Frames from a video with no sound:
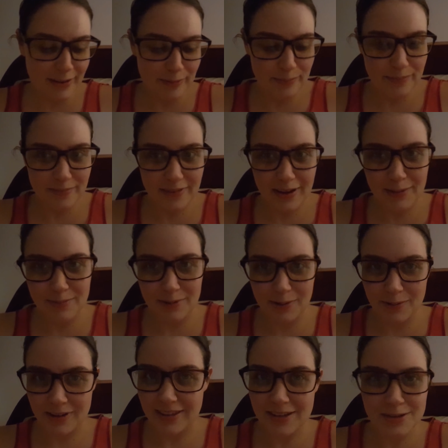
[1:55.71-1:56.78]
um, I'm not
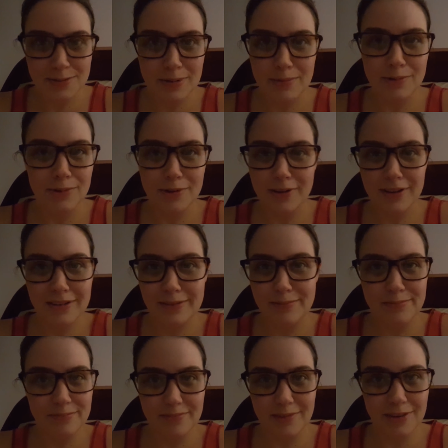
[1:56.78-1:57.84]
one of those people who can
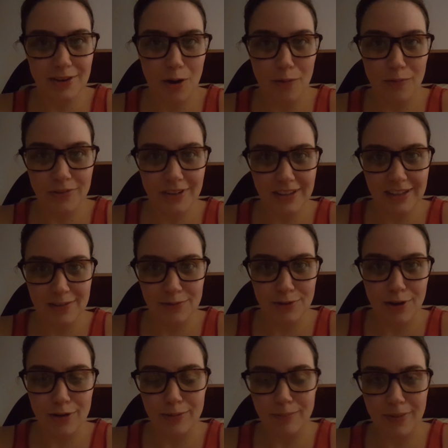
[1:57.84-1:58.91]
confidently
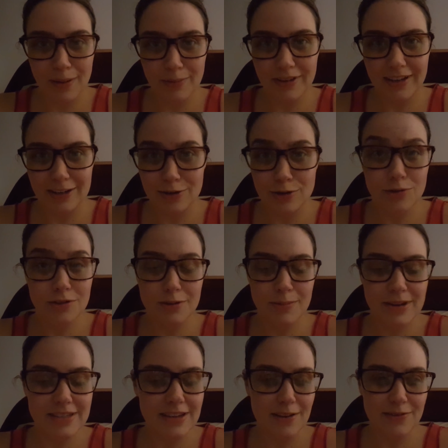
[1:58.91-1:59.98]
vlog in public and talk to
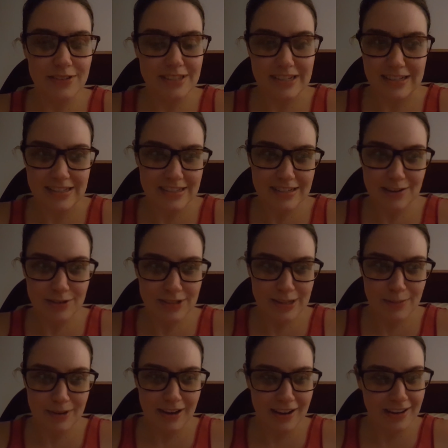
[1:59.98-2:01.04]
myself. It's just not
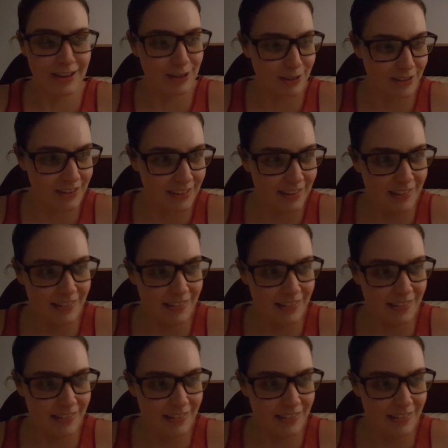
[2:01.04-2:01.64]
something I can do